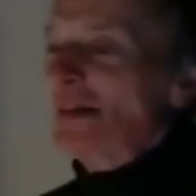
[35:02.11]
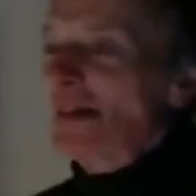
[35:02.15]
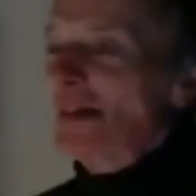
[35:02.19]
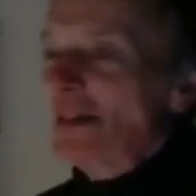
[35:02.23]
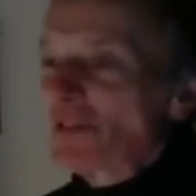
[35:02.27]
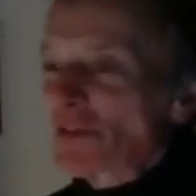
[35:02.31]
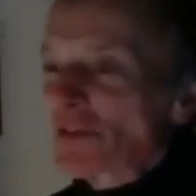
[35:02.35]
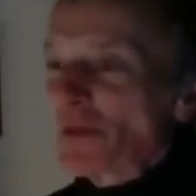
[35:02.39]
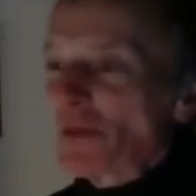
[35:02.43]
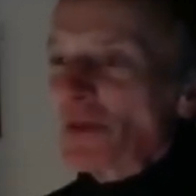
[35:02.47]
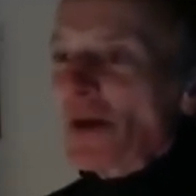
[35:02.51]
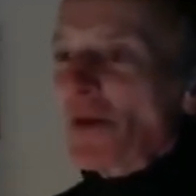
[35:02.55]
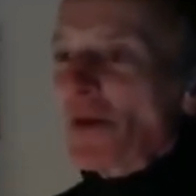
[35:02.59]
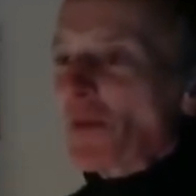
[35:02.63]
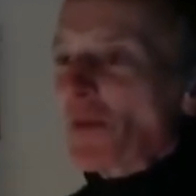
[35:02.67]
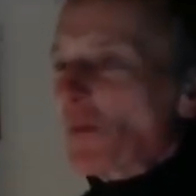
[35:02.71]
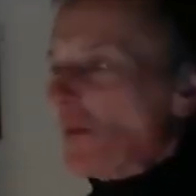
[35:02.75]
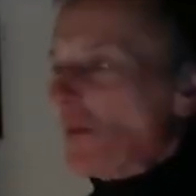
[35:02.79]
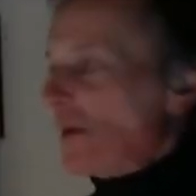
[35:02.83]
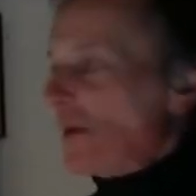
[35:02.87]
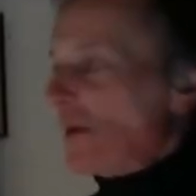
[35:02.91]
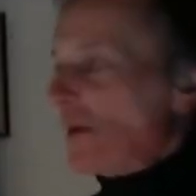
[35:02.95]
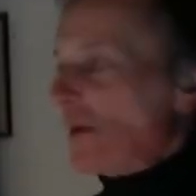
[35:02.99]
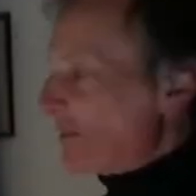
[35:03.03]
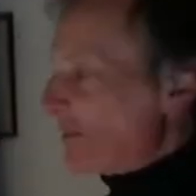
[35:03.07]
So in other
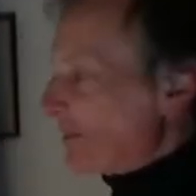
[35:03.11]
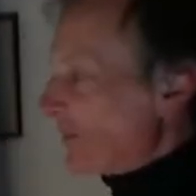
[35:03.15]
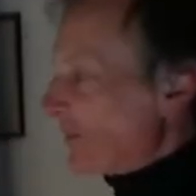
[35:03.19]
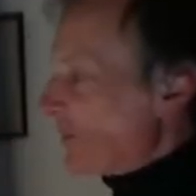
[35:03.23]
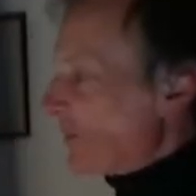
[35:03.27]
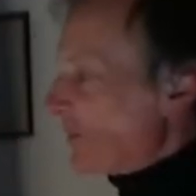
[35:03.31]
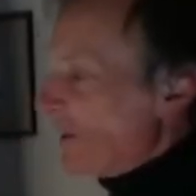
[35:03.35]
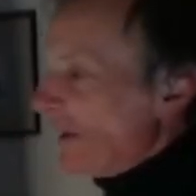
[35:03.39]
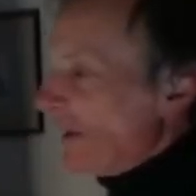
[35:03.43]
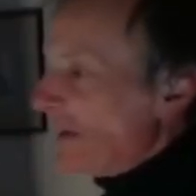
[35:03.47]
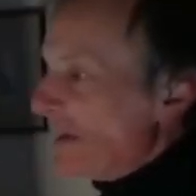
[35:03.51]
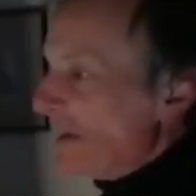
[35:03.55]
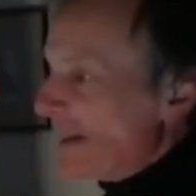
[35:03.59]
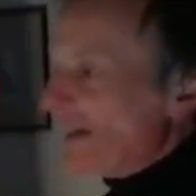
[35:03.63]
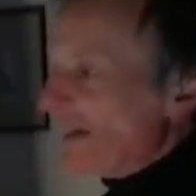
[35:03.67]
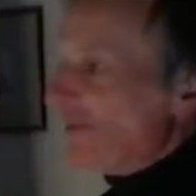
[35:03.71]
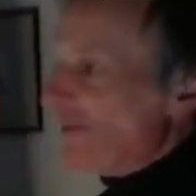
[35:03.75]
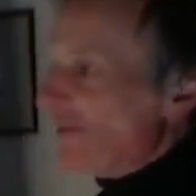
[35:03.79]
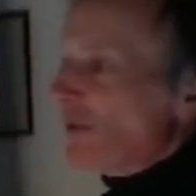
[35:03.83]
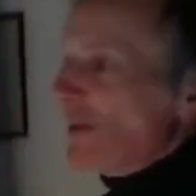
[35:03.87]
words, between each